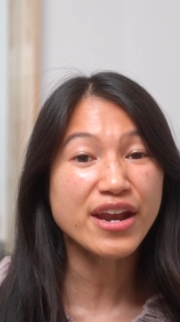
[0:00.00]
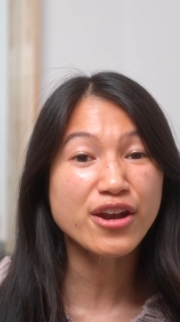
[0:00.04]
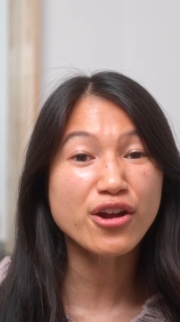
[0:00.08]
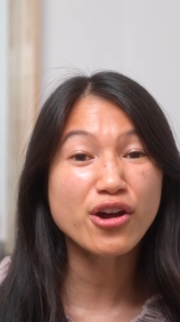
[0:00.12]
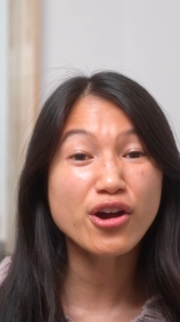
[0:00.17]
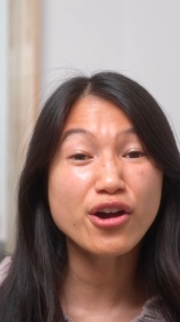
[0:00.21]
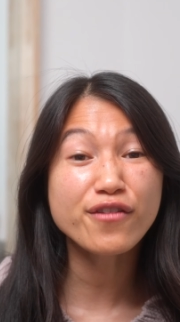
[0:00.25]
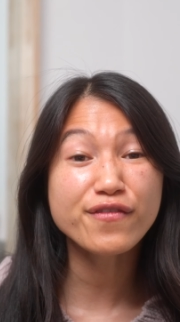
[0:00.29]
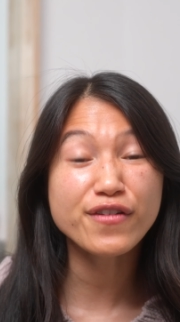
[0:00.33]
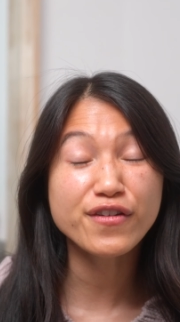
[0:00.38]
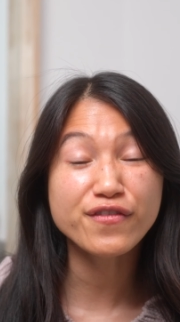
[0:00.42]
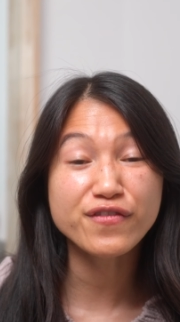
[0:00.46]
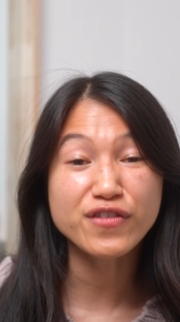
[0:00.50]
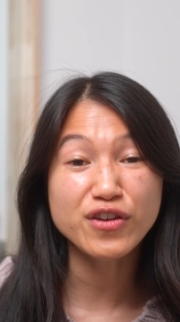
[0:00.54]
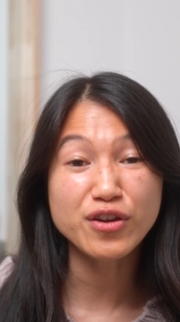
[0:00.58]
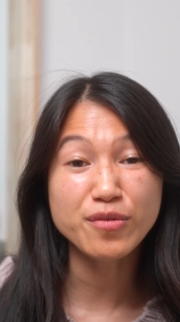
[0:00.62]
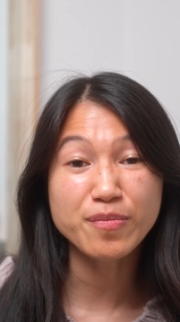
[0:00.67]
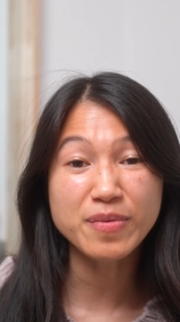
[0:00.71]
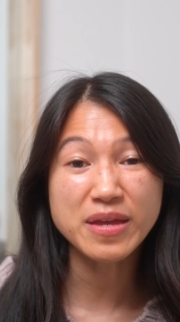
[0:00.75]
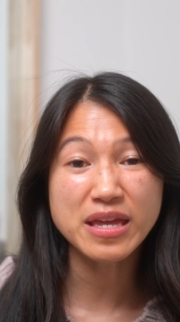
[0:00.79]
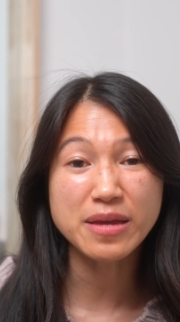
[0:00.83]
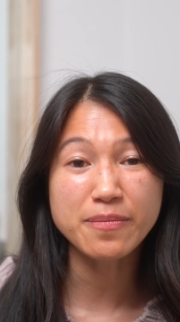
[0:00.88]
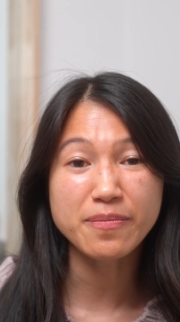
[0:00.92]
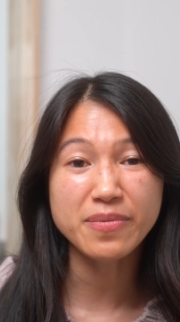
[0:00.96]
know of a few
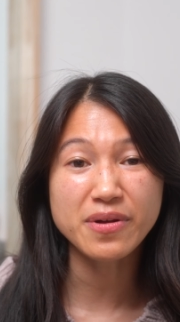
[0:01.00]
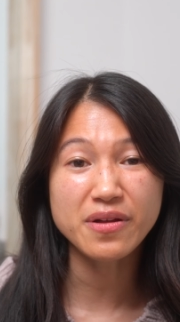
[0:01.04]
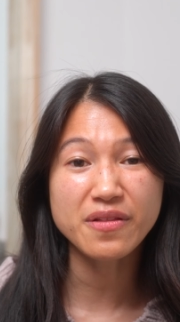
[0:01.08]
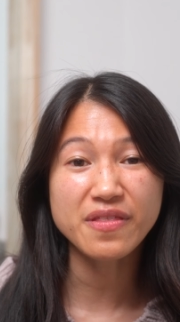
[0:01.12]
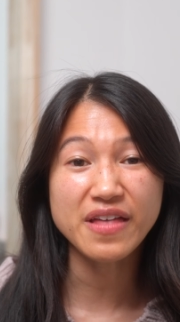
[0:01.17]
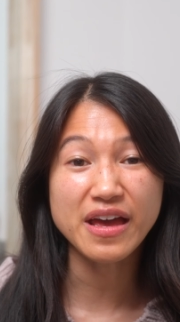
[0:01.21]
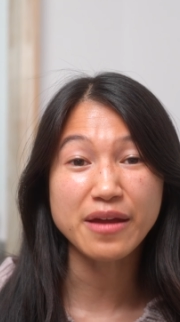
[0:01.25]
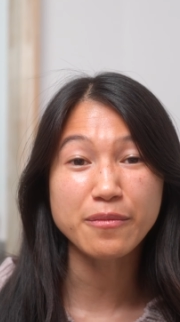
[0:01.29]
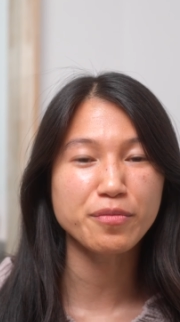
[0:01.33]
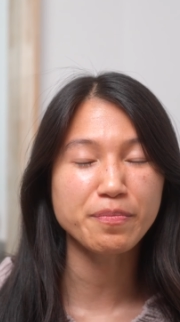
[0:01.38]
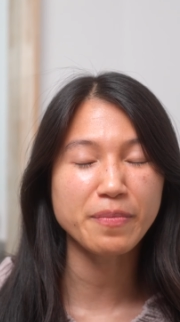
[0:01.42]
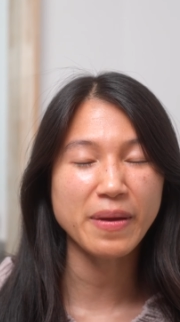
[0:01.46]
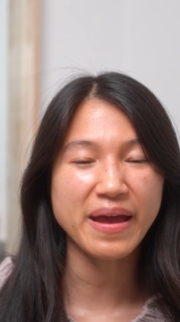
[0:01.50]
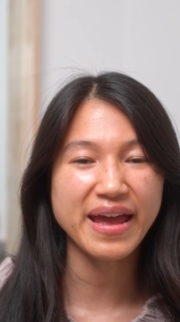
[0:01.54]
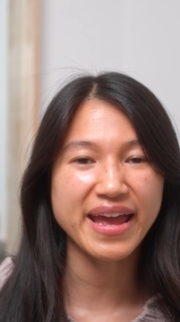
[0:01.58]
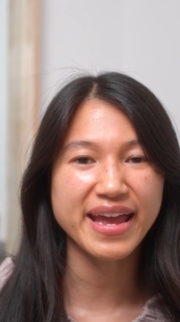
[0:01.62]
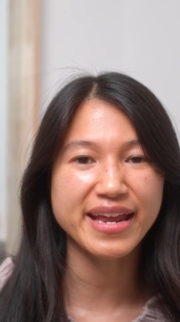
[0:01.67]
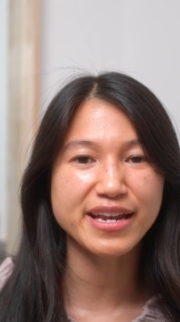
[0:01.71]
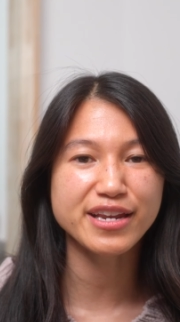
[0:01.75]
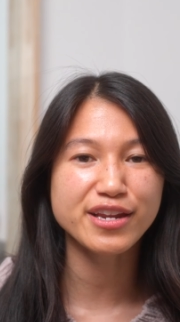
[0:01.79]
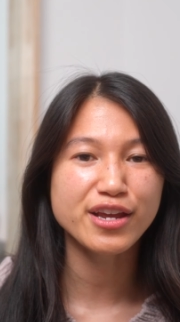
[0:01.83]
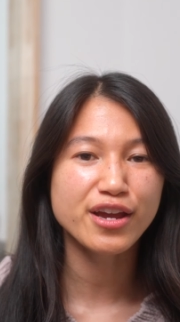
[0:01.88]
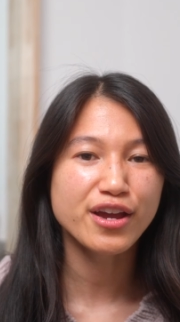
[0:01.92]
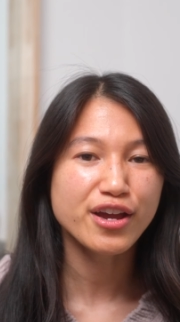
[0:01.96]
people that
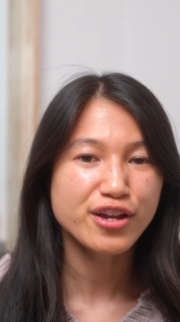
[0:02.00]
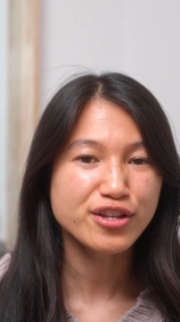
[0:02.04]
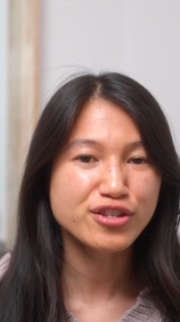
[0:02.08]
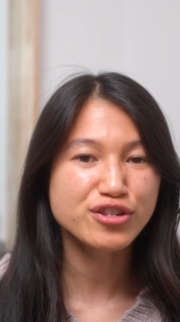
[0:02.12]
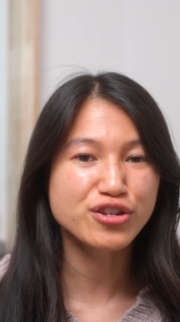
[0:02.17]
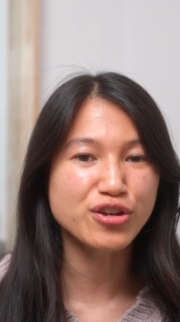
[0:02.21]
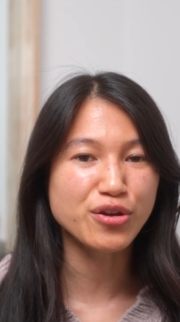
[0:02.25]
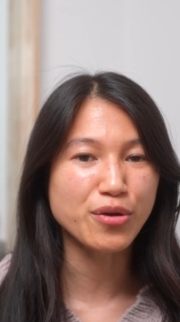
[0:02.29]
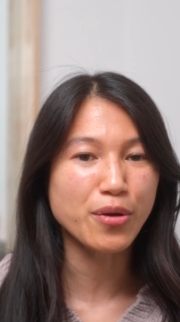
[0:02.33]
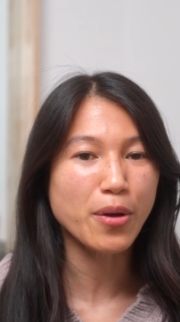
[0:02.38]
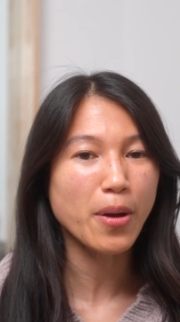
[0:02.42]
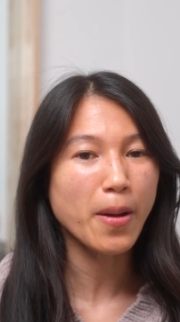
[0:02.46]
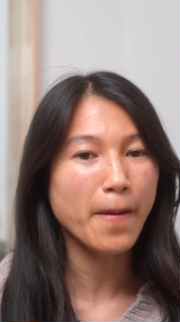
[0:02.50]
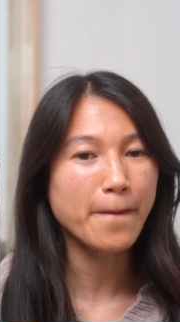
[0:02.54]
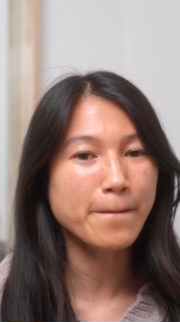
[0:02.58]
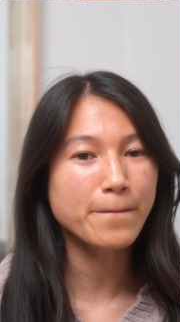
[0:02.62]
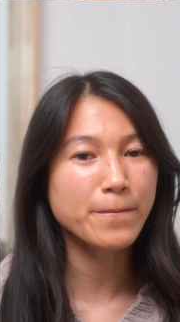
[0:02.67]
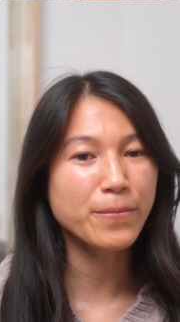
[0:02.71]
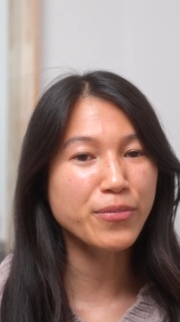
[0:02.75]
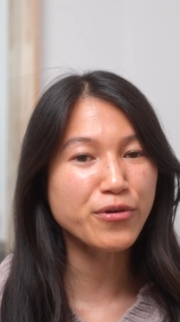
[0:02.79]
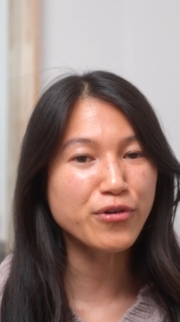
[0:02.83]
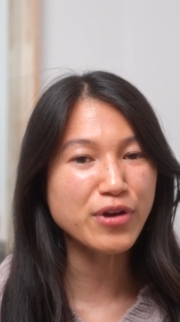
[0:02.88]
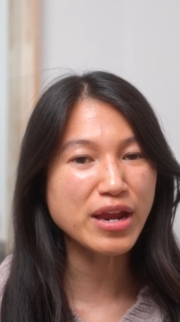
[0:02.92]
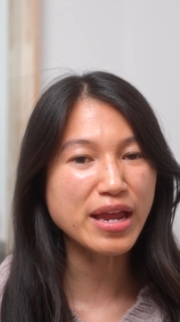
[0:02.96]
paid to
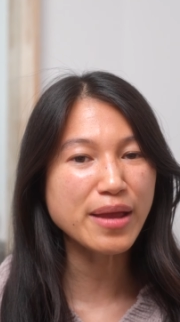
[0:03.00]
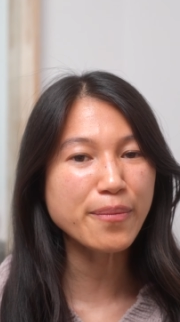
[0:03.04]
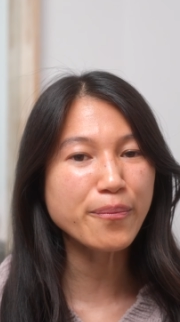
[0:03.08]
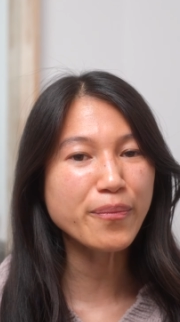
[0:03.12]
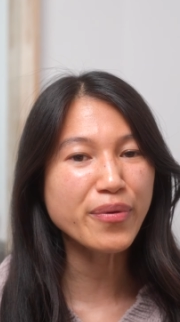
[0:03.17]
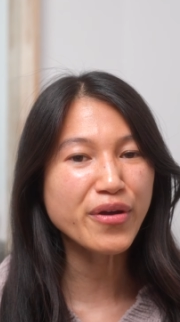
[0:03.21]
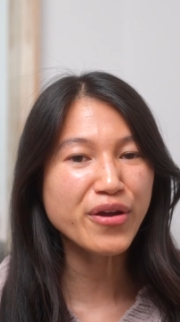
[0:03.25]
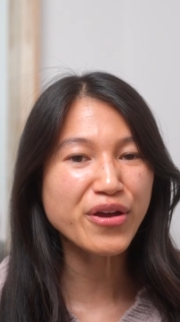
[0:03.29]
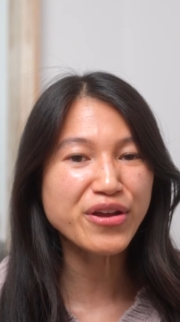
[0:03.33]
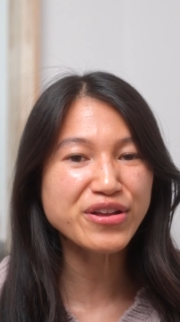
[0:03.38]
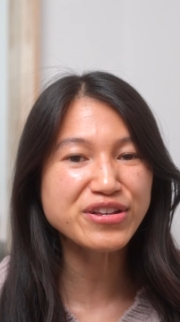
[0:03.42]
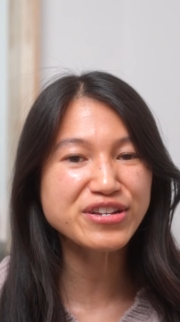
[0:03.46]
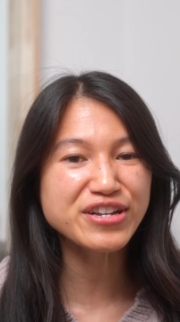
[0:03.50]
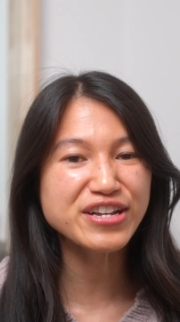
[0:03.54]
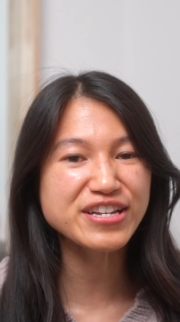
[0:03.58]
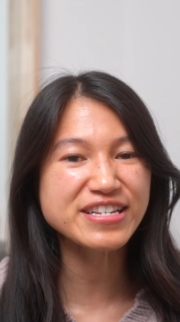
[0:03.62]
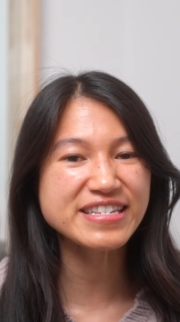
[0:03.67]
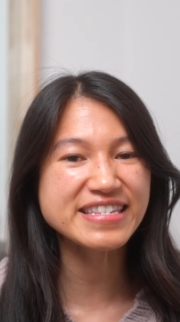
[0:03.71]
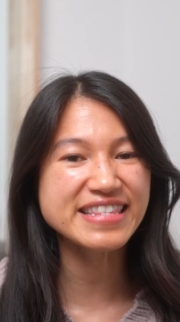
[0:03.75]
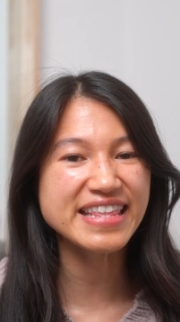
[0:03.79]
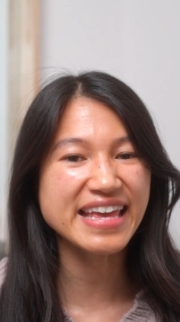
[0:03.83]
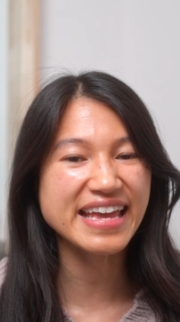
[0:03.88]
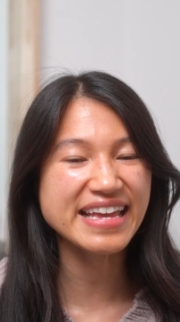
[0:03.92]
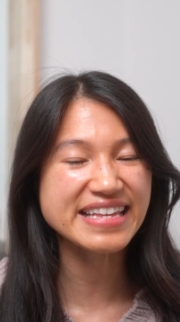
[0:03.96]

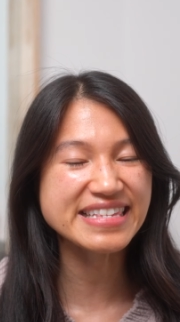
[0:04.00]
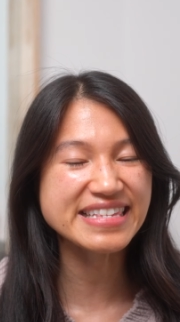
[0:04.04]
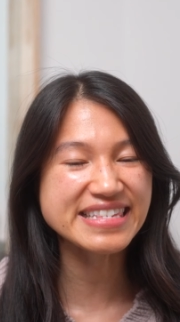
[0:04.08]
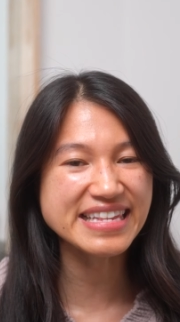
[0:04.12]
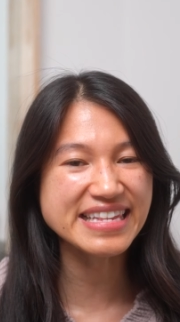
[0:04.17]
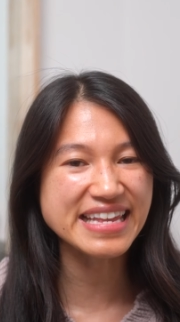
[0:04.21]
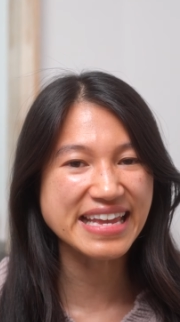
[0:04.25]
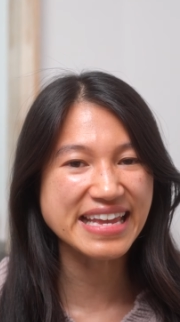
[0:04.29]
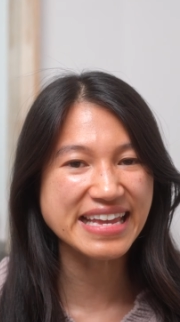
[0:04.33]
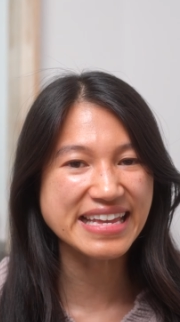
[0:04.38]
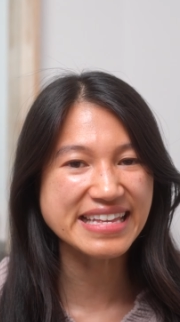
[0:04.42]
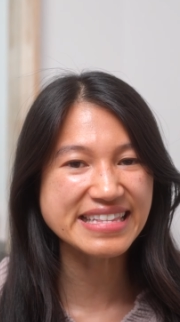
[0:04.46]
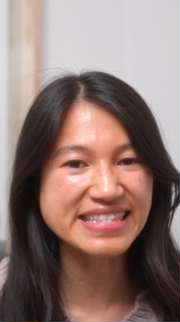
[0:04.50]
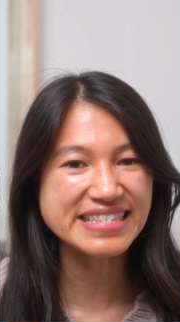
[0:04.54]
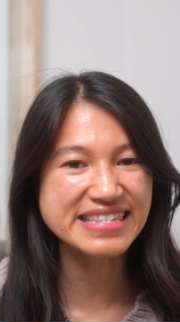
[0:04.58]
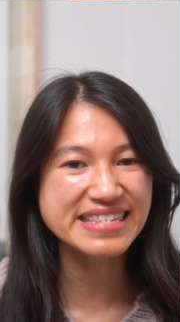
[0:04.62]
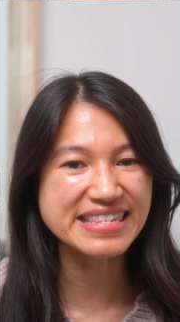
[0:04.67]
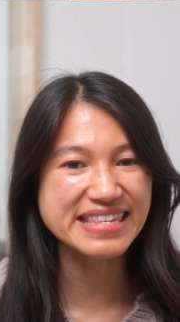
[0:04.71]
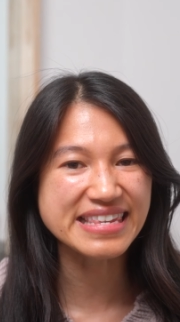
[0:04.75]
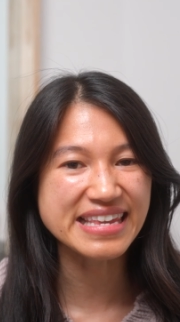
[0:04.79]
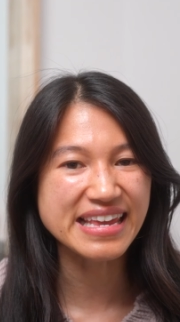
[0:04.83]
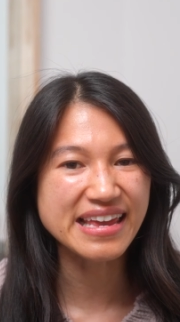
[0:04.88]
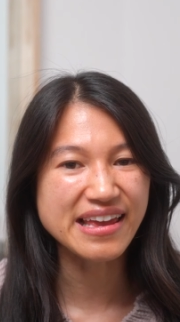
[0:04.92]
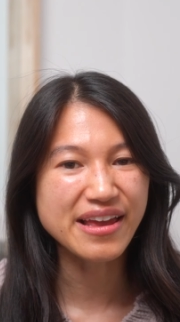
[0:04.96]
pre-purchase their
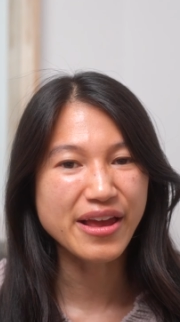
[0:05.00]
seats